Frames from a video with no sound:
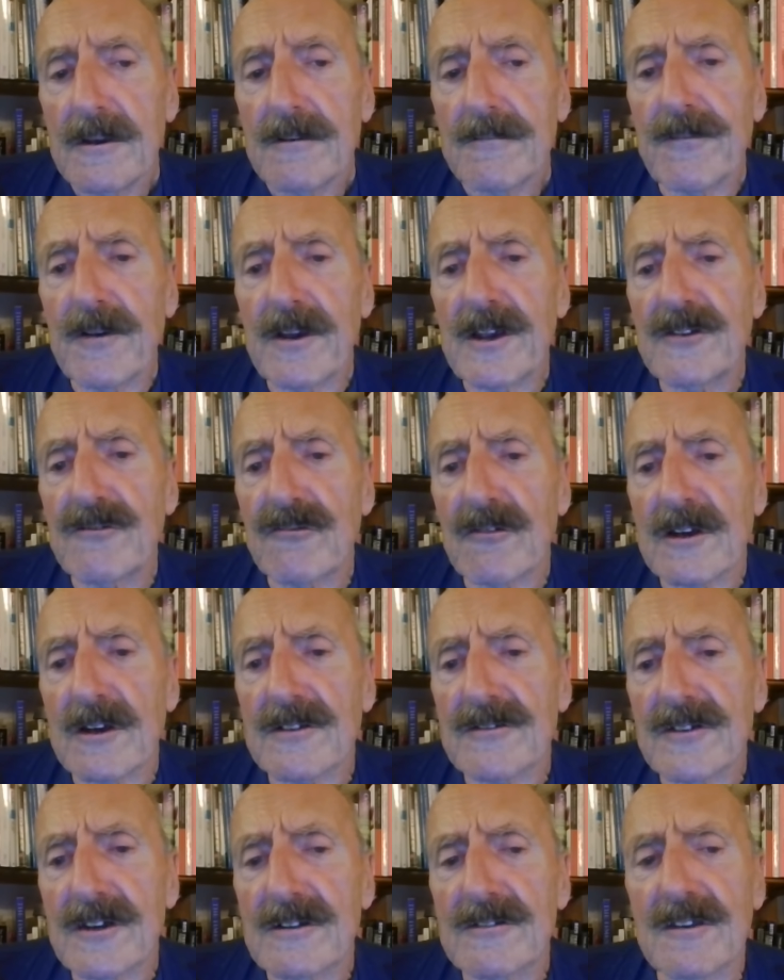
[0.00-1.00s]
featuring
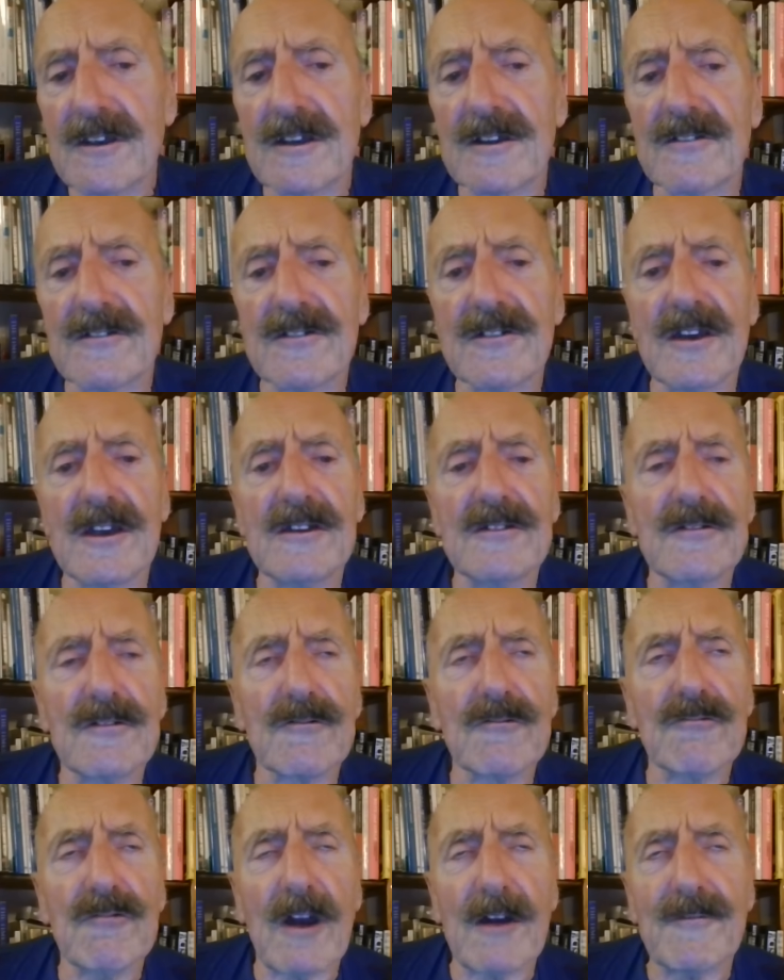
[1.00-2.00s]
as they did scenes
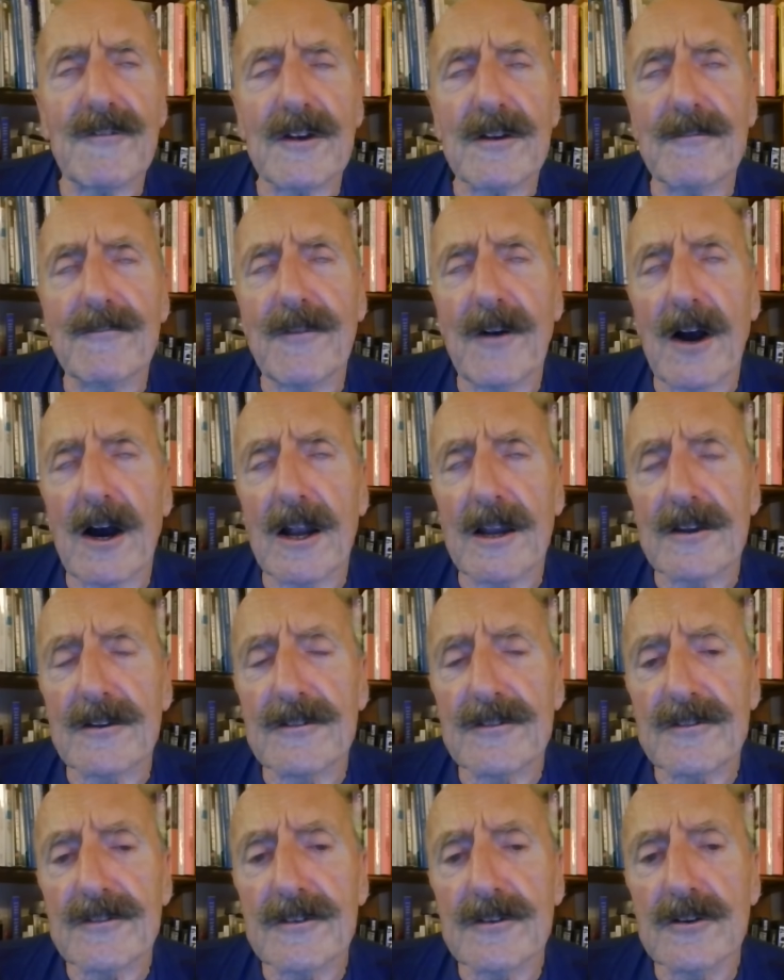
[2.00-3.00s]
of graphic
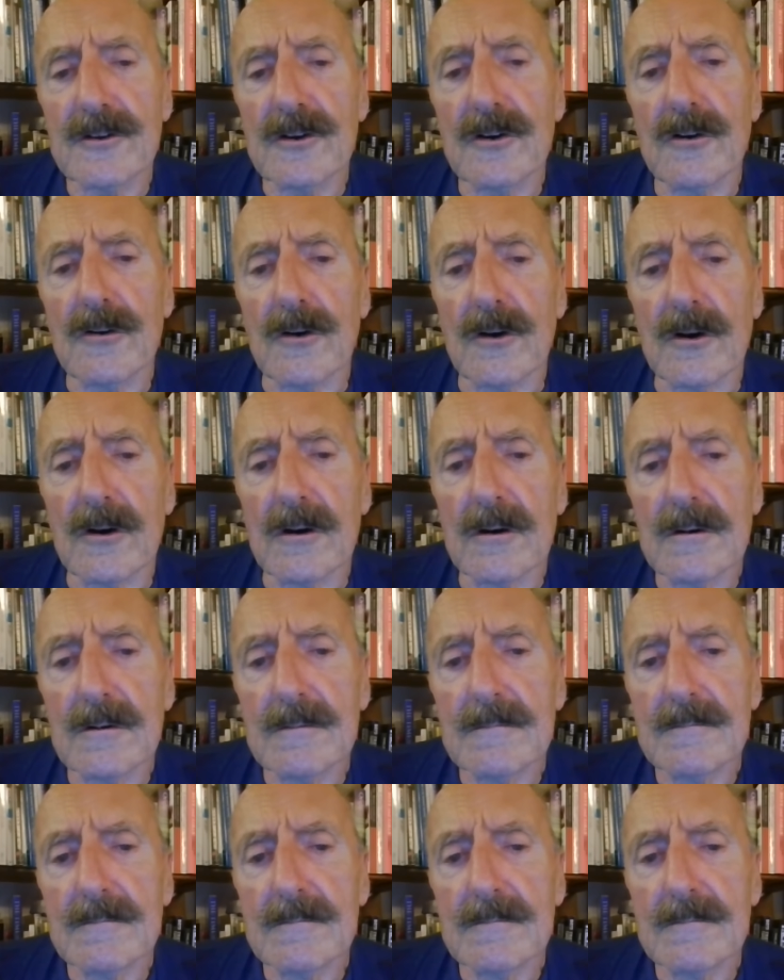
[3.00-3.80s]
violence and gore.